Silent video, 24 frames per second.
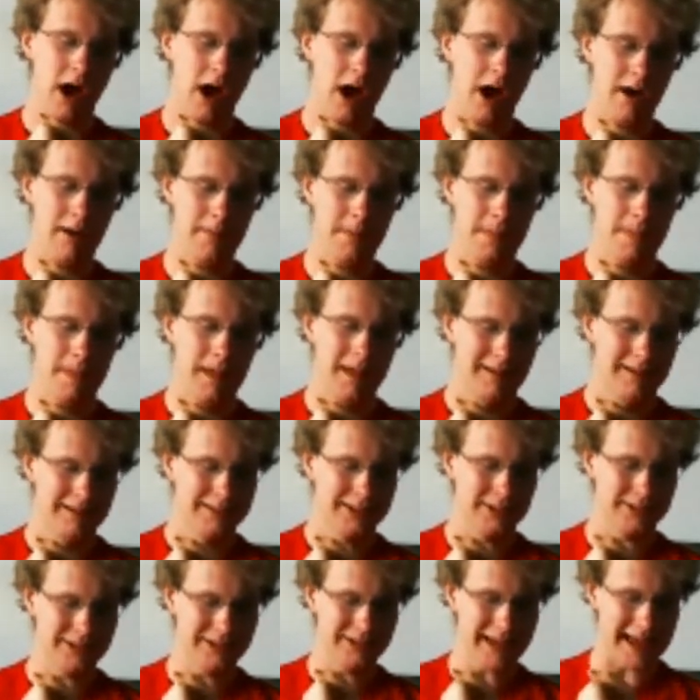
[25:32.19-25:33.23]
Uh,
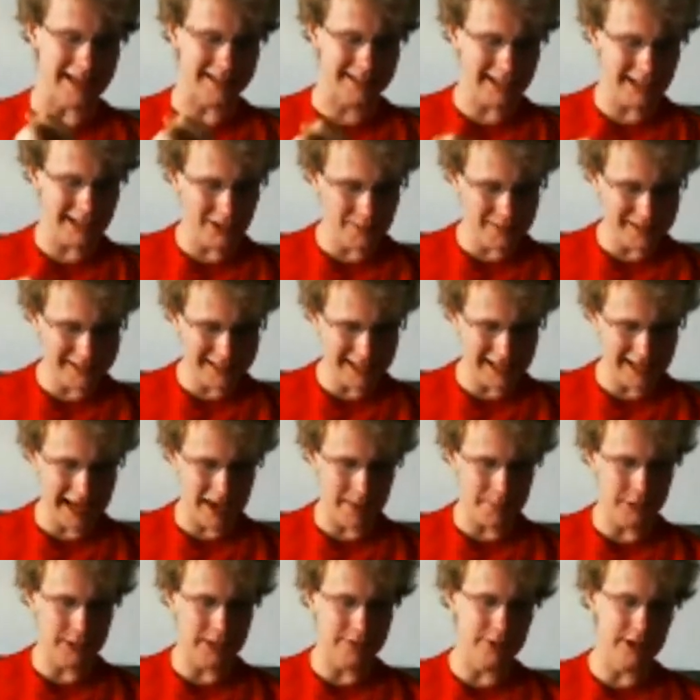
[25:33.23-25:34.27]
so, so yeah, Scudderman's saying
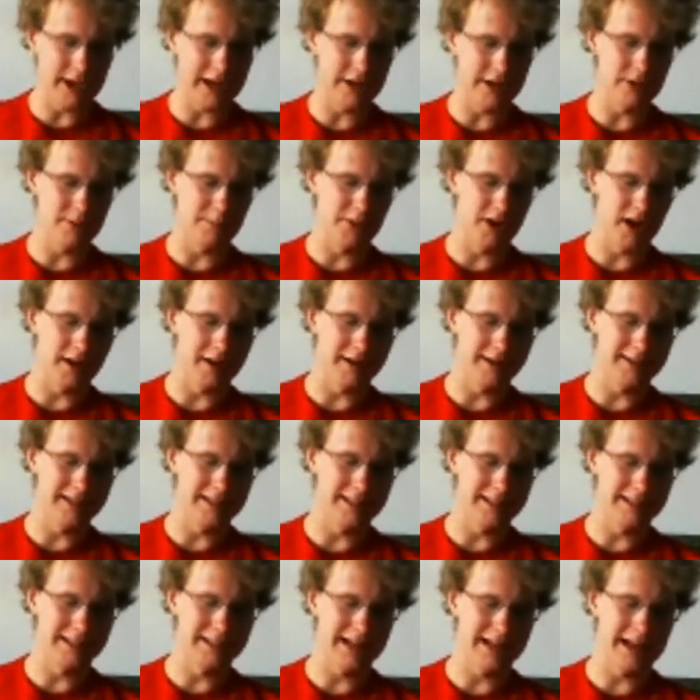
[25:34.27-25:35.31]
Apple never had good products;
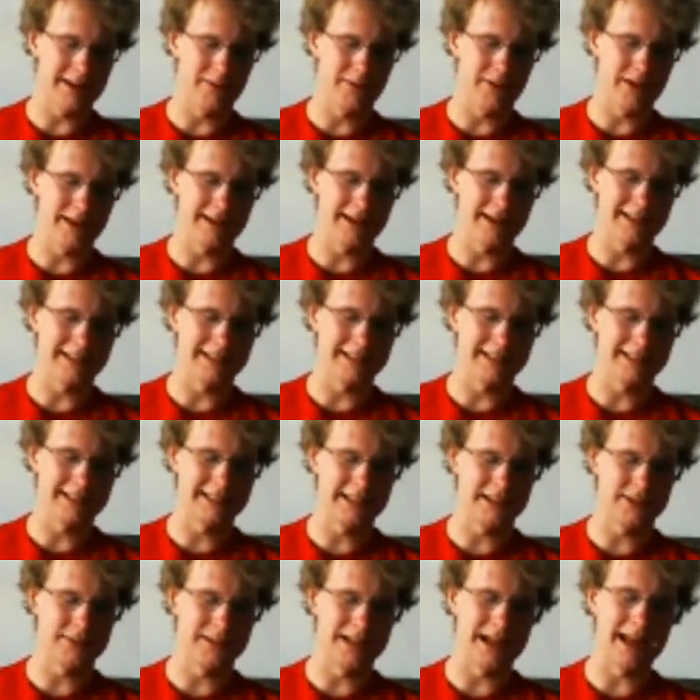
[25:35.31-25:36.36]
they just had a fantastic
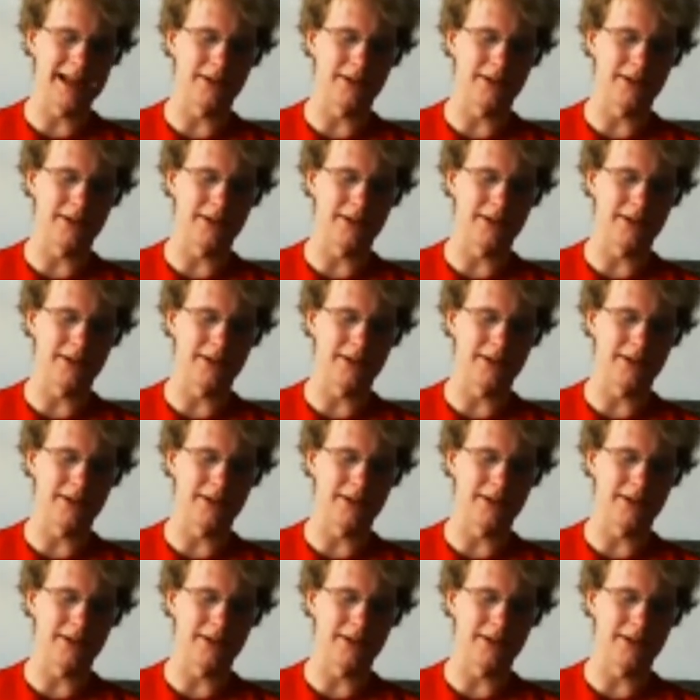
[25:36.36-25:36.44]
salesman.